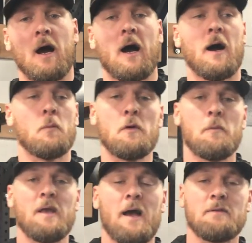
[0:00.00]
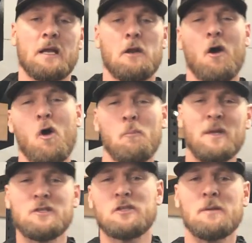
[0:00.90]
um, we will be having an
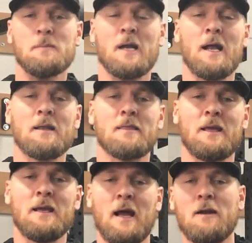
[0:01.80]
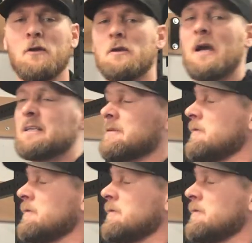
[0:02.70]
open gym kind of thing. I know you guys